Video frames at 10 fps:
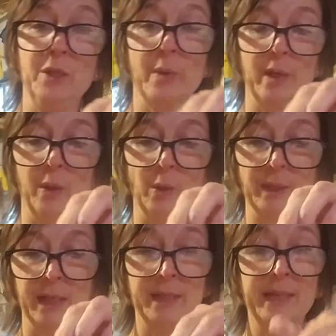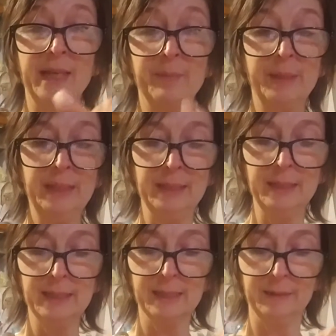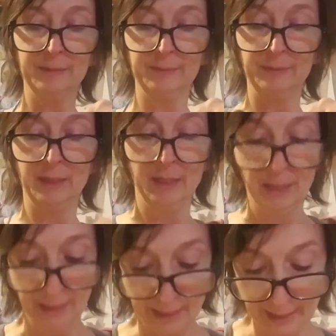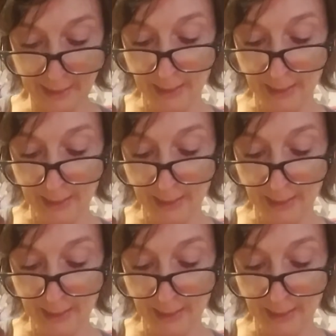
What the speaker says: you want to hold on to that piece. And again,